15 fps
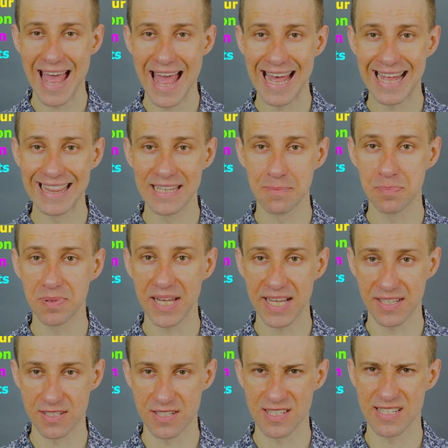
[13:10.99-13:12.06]
and the
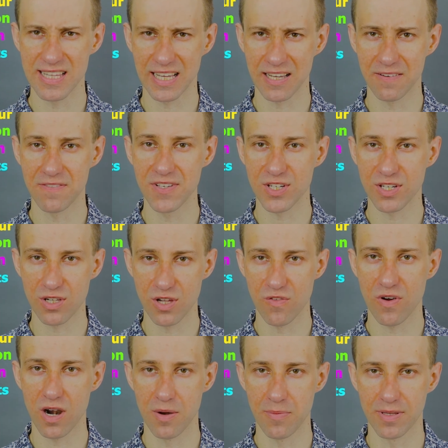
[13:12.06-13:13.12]
place, like a physical
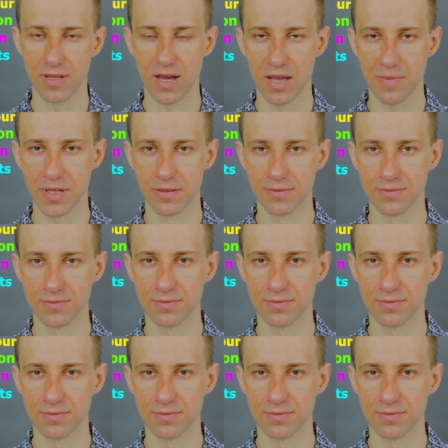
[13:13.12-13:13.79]
environment, I mean.